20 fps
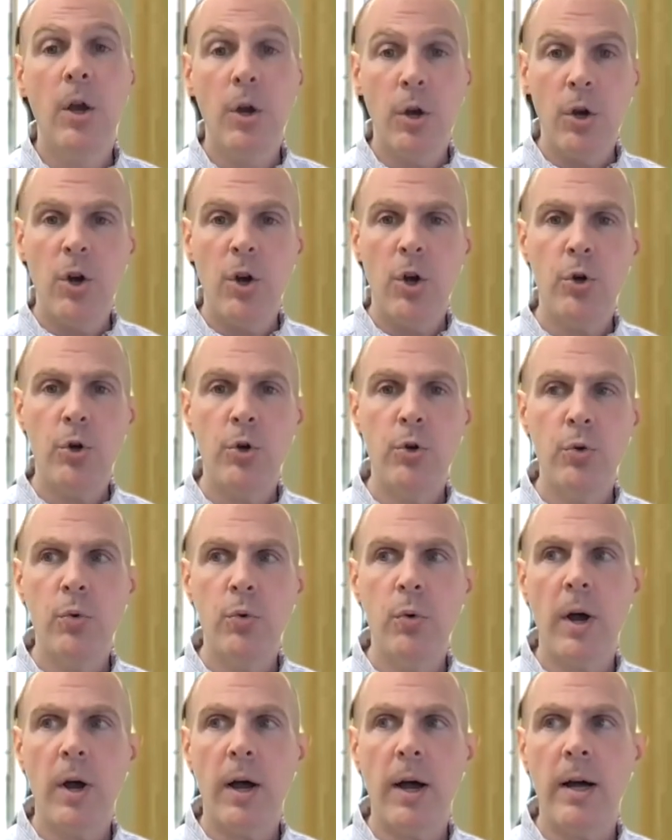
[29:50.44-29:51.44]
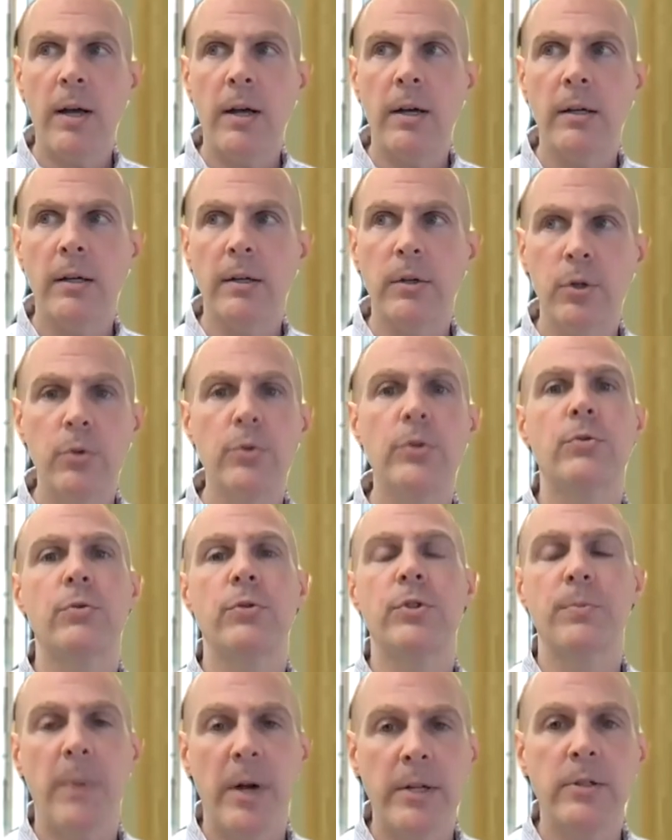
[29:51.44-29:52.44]
who is
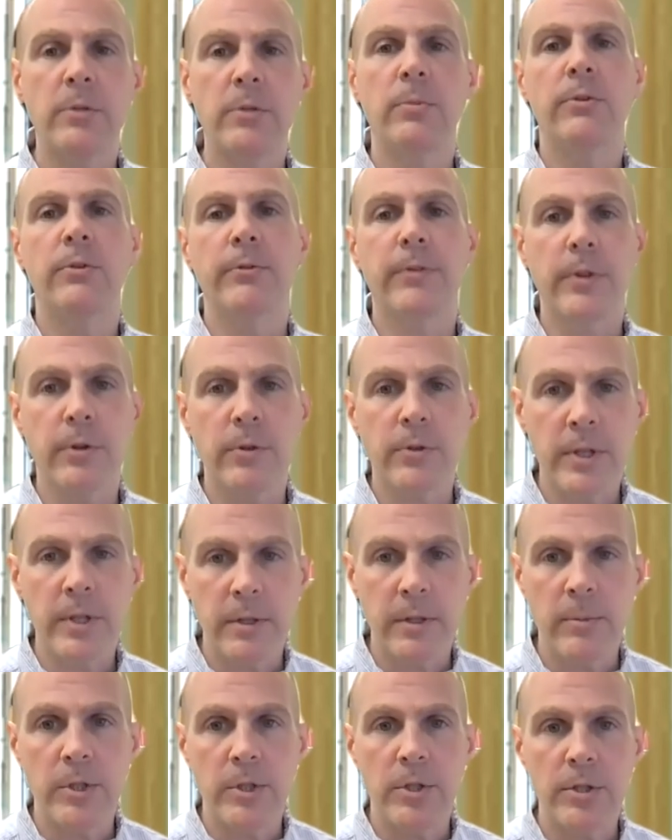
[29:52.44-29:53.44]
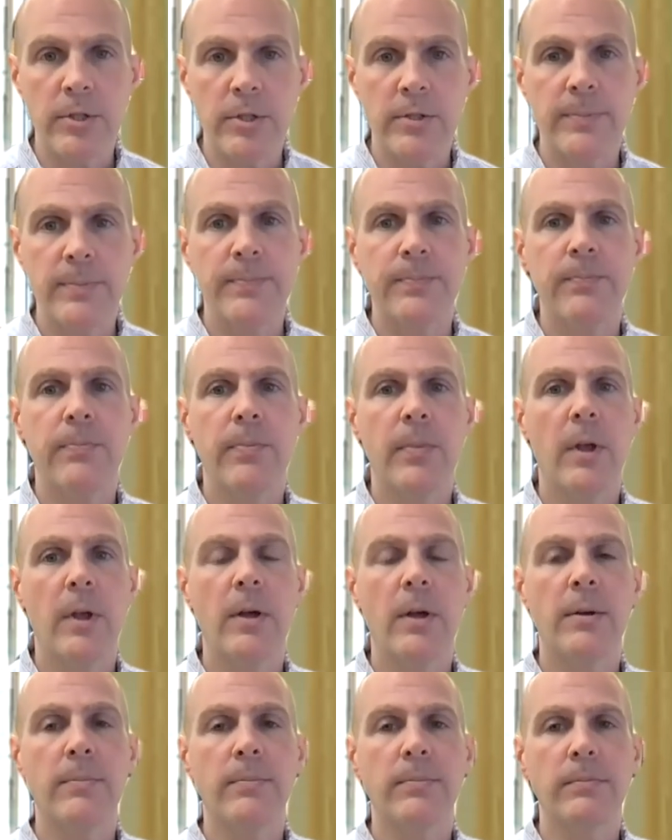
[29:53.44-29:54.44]
responsible for those images.
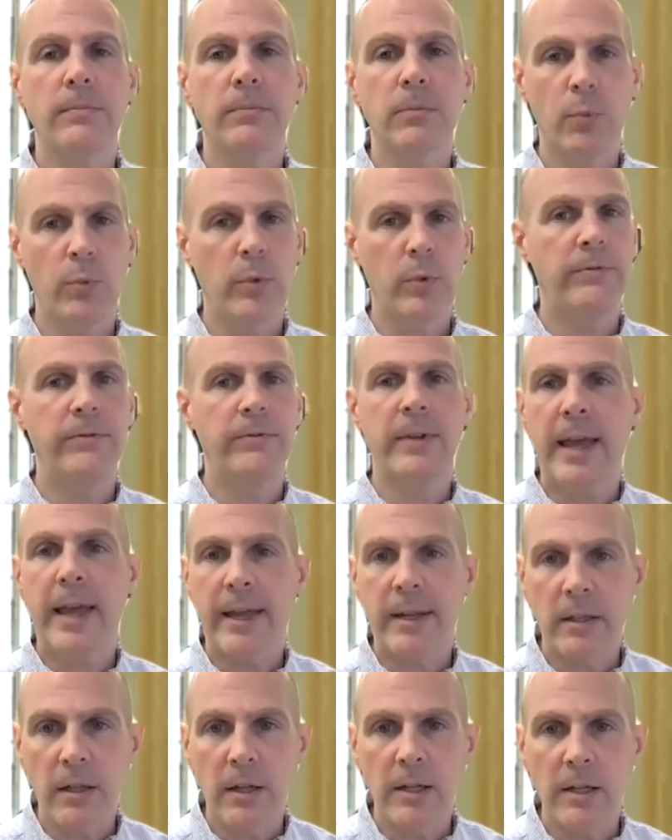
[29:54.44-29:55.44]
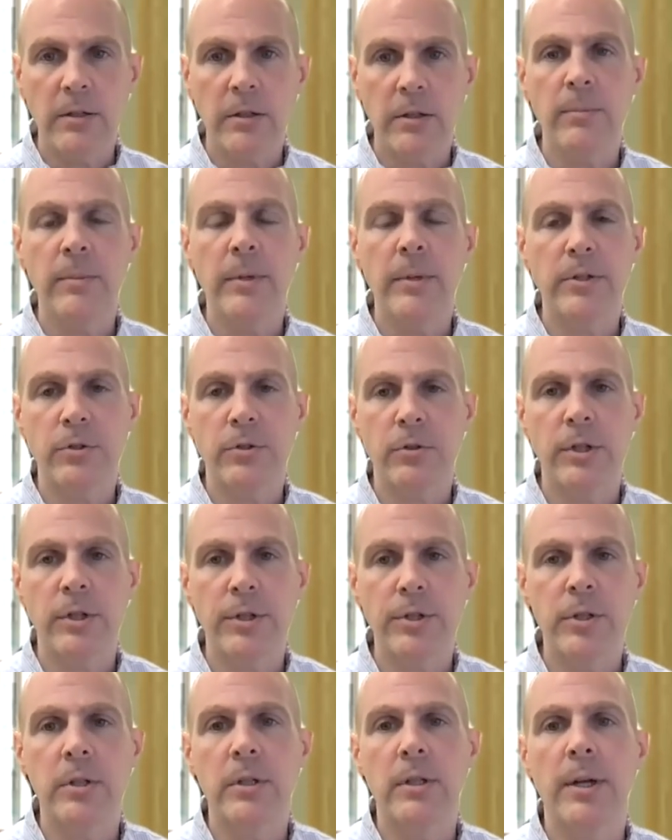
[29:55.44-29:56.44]
We've cataloged them as
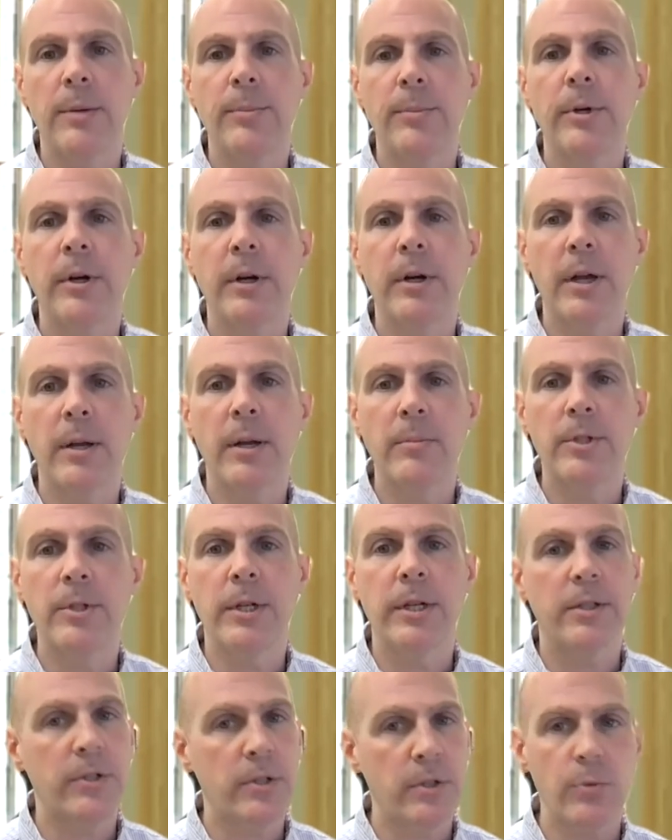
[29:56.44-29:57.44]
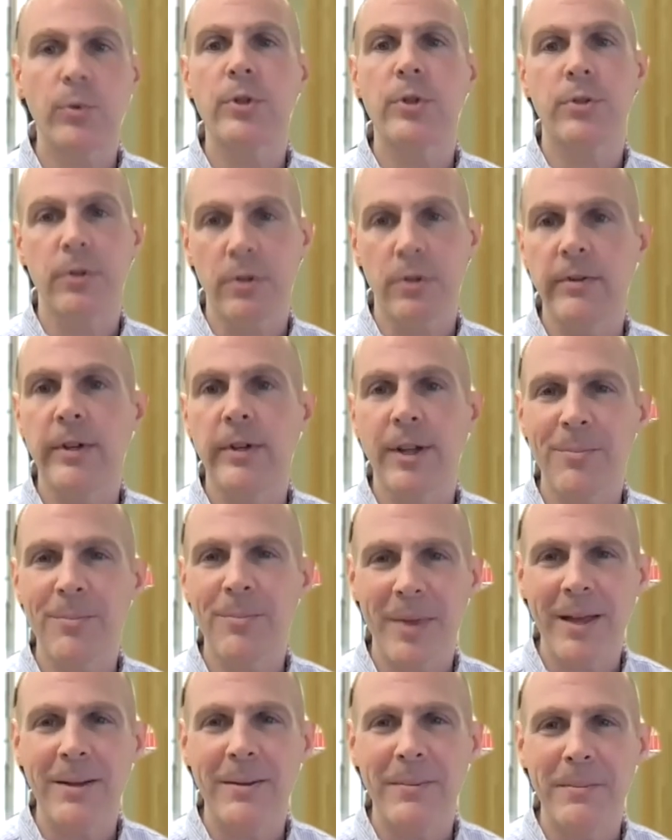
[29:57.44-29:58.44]
traditional library objects, and we're serving up
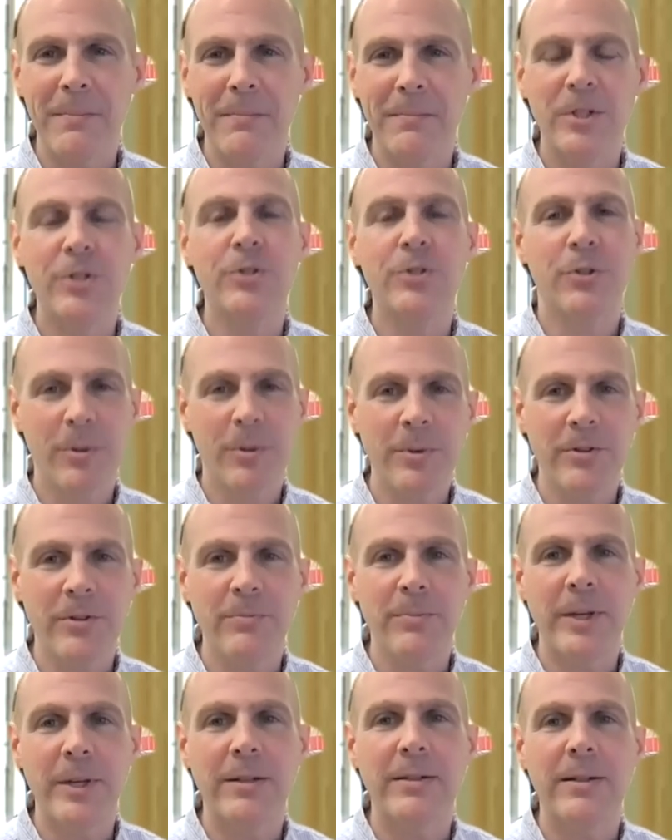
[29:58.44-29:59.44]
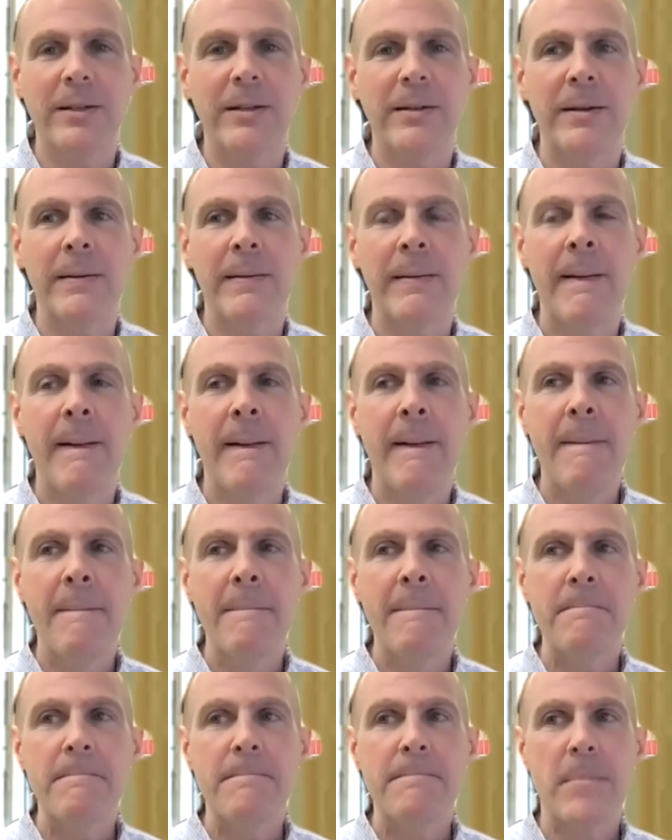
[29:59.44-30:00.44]
that descriptive metadata
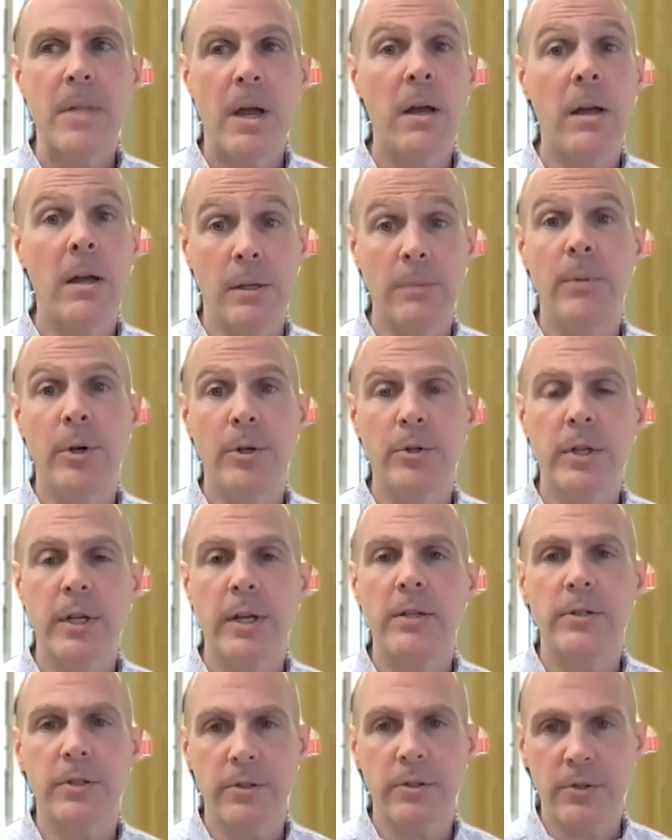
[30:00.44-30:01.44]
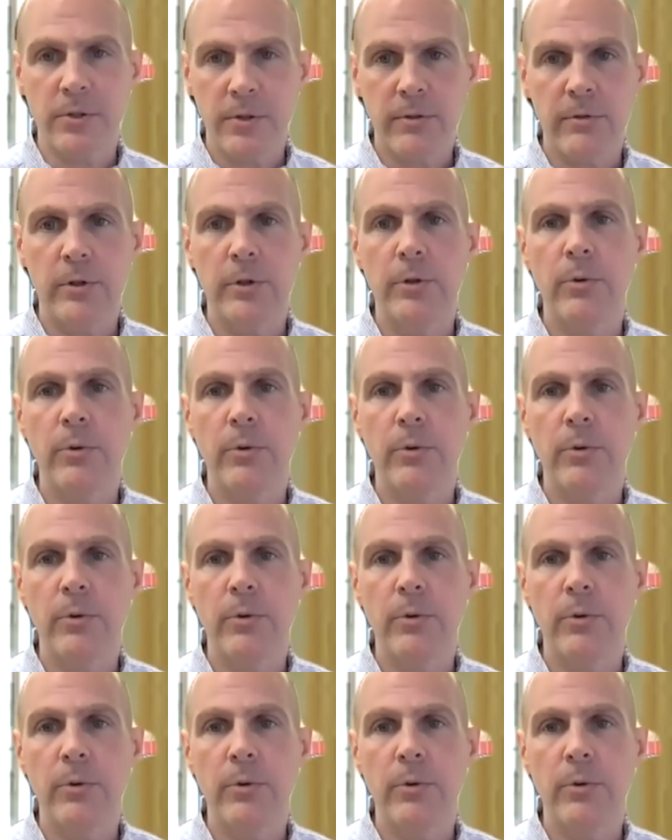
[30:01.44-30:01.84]
in most cases through